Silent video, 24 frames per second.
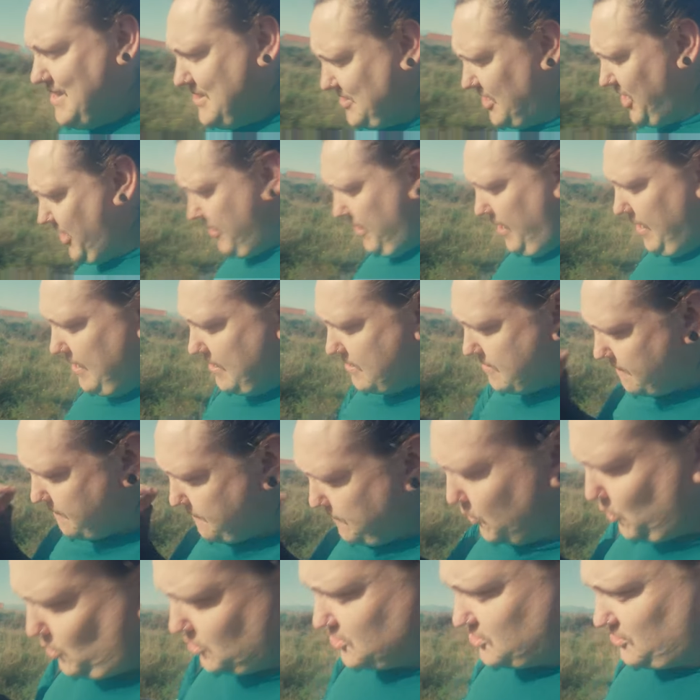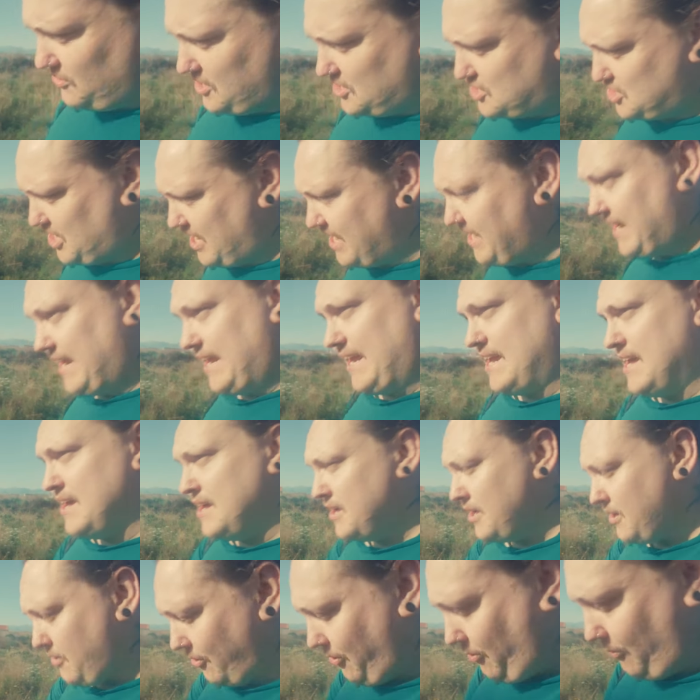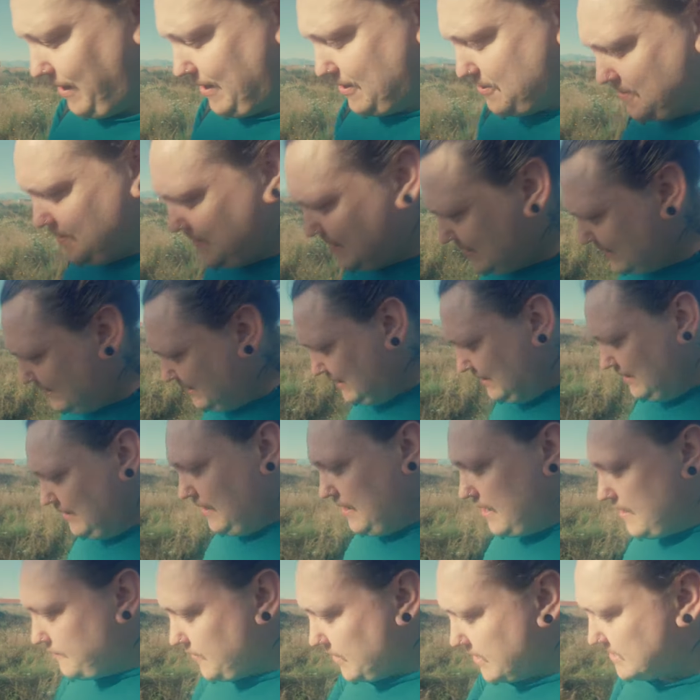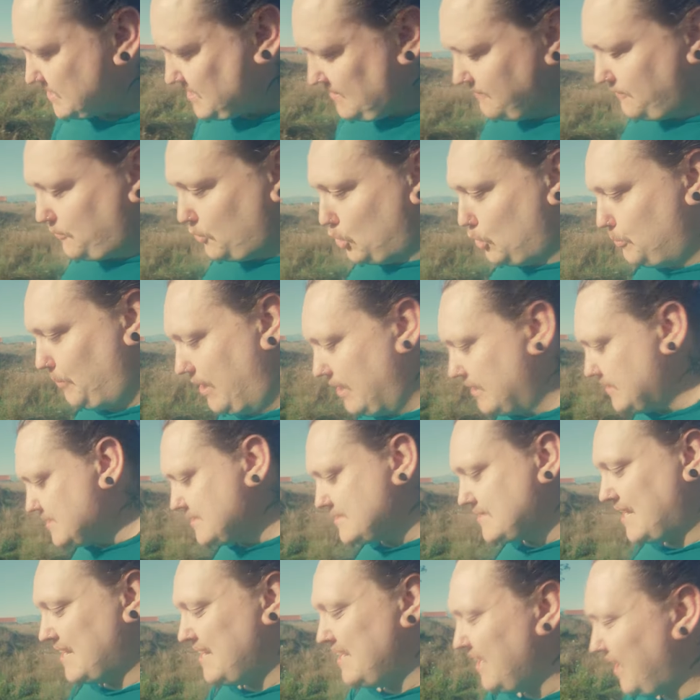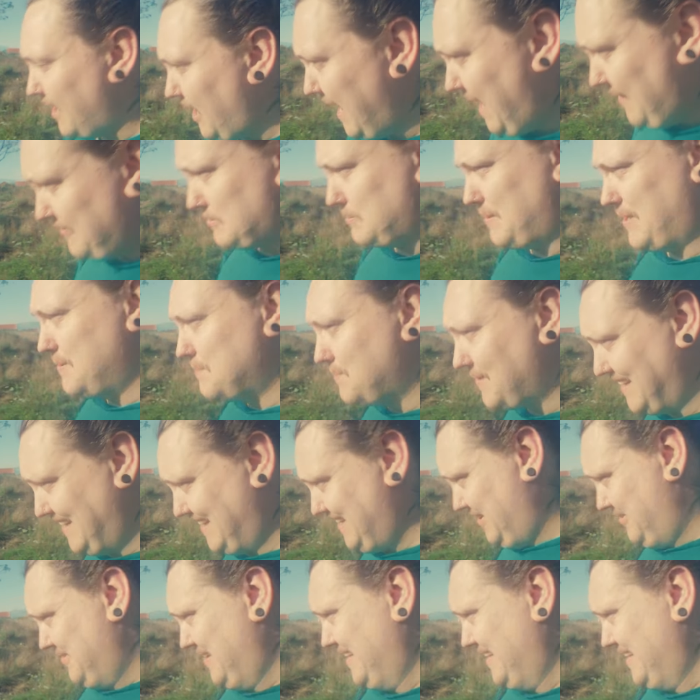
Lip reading: So thoughts on the journey? Well, first and foremost, I have to be completely